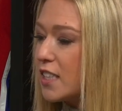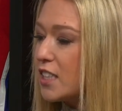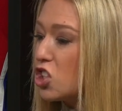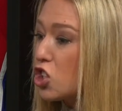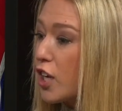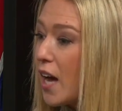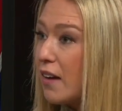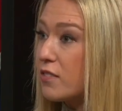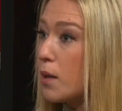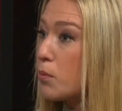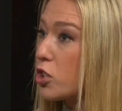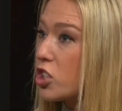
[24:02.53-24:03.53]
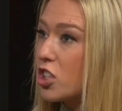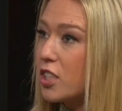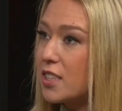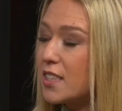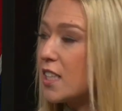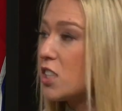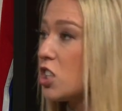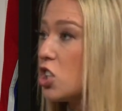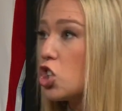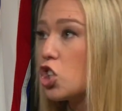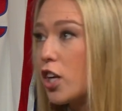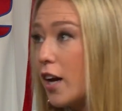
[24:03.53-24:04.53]
He should have double-digit assists. He
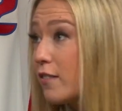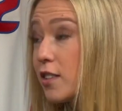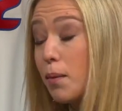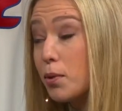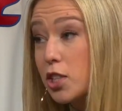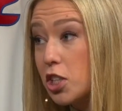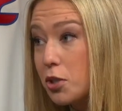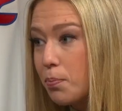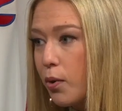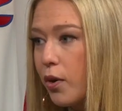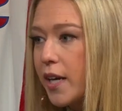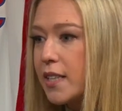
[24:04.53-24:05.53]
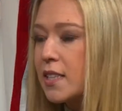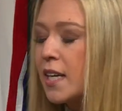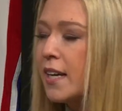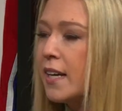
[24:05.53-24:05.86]
should have double-digit points.